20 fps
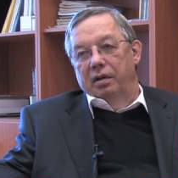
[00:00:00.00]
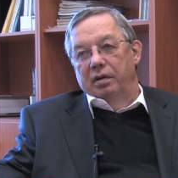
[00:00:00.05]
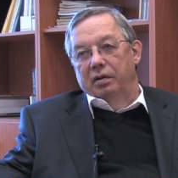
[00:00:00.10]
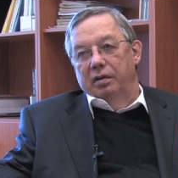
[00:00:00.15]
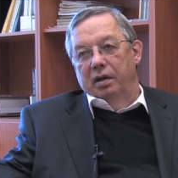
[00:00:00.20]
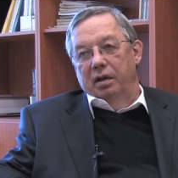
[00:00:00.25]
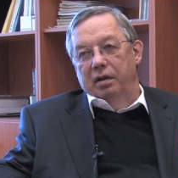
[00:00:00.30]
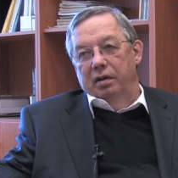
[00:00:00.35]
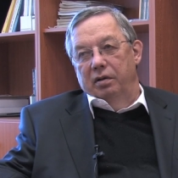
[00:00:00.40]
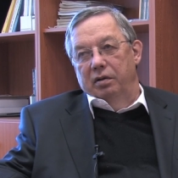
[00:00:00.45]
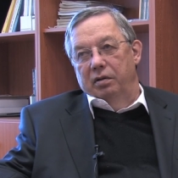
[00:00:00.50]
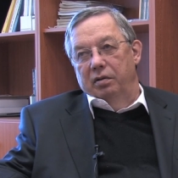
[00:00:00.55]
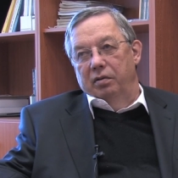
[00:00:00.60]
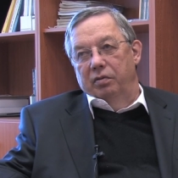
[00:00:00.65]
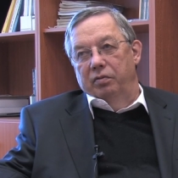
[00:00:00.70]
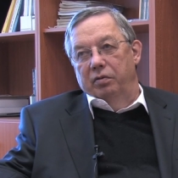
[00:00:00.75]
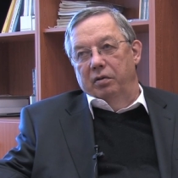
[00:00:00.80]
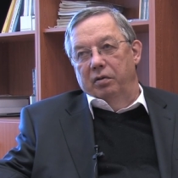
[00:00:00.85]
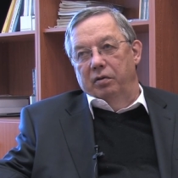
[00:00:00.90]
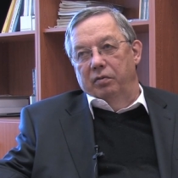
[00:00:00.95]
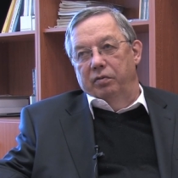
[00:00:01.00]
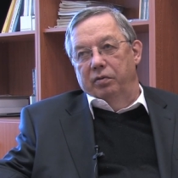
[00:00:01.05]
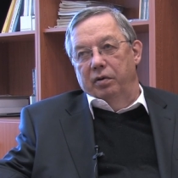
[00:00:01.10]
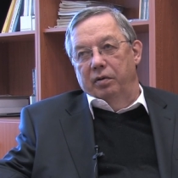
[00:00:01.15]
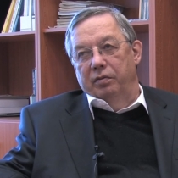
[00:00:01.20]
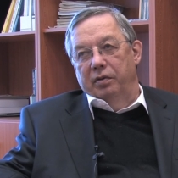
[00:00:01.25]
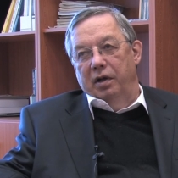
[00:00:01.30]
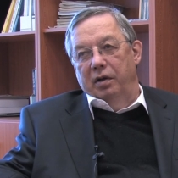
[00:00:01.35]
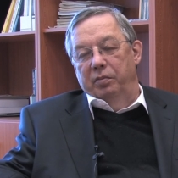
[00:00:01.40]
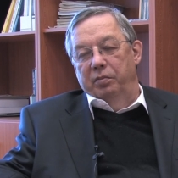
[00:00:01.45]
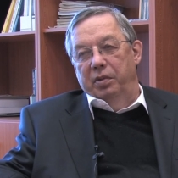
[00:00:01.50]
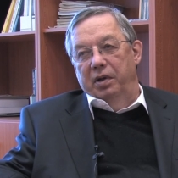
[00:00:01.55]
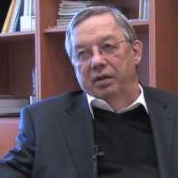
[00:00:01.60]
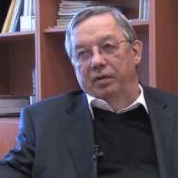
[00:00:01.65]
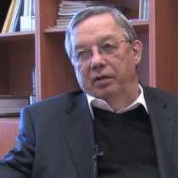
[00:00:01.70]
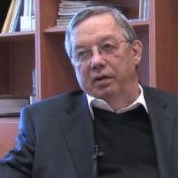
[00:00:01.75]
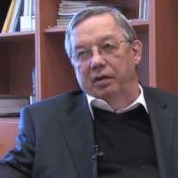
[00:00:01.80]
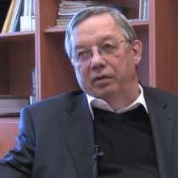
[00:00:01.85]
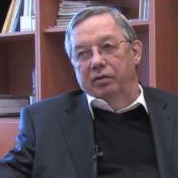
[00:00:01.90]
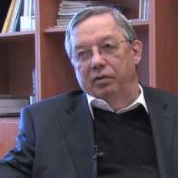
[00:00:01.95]
from their
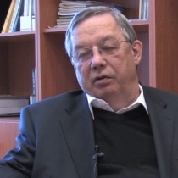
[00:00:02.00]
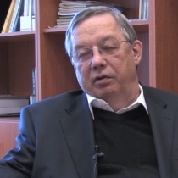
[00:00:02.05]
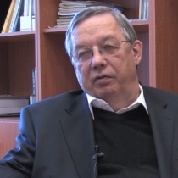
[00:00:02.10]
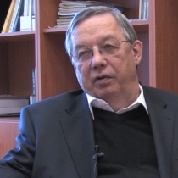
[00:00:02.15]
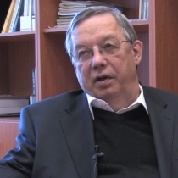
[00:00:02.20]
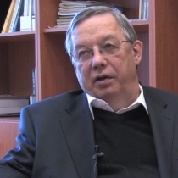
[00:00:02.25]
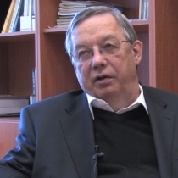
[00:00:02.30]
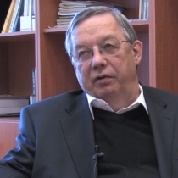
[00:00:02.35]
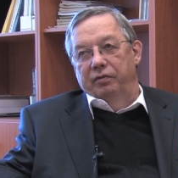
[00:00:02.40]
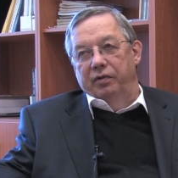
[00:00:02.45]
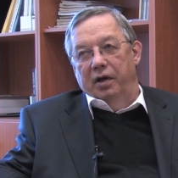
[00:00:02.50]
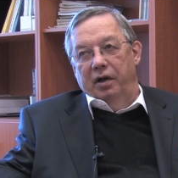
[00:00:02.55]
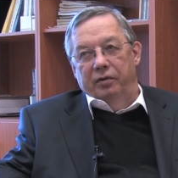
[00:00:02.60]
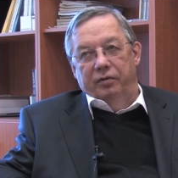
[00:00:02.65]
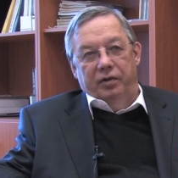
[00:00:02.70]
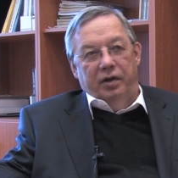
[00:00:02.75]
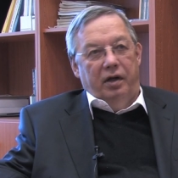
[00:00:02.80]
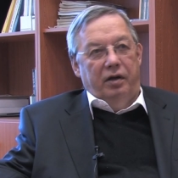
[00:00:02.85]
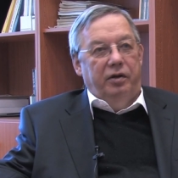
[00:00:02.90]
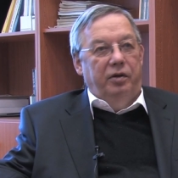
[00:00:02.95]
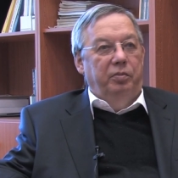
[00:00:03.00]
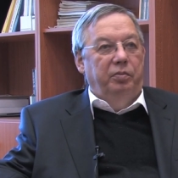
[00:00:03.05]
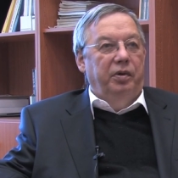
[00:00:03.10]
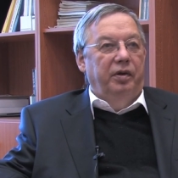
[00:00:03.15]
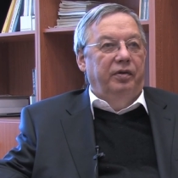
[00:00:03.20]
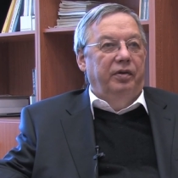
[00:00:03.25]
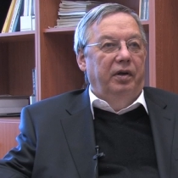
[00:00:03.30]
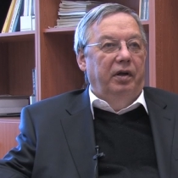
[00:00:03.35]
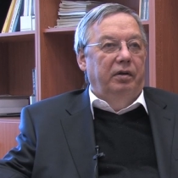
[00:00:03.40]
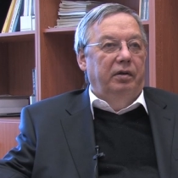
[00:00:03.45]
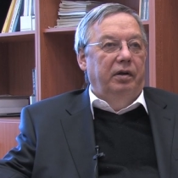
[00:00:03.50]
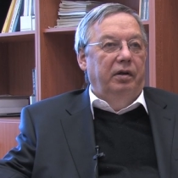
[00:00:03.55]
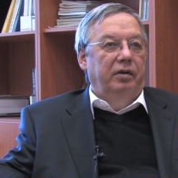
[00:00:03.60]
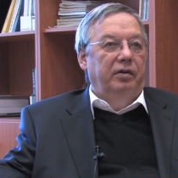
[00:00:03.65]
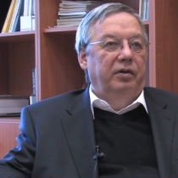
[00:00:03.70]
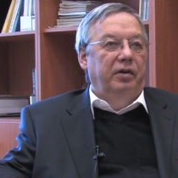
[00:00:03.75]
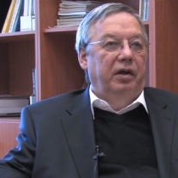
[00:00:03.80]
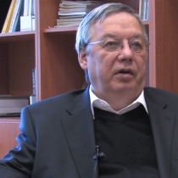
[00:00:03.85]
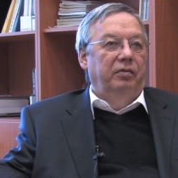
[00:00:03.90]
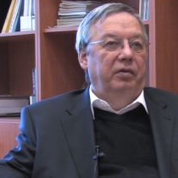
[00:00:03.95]
business, 25–30%
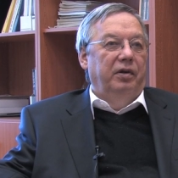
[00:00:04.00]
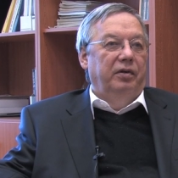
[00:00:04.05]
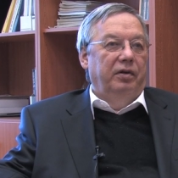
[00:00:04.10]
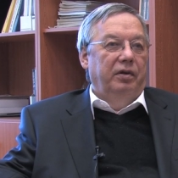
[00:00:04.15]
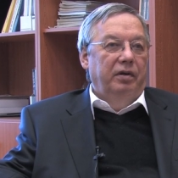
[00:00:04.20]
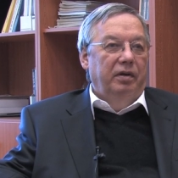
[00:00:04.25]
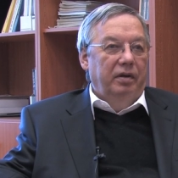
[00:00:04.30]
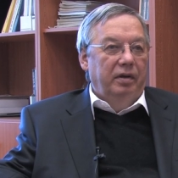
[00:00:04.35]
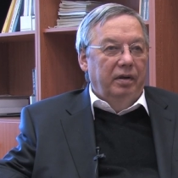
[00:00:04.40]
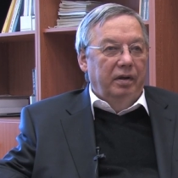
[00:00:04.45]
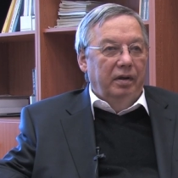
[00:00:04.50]
is service.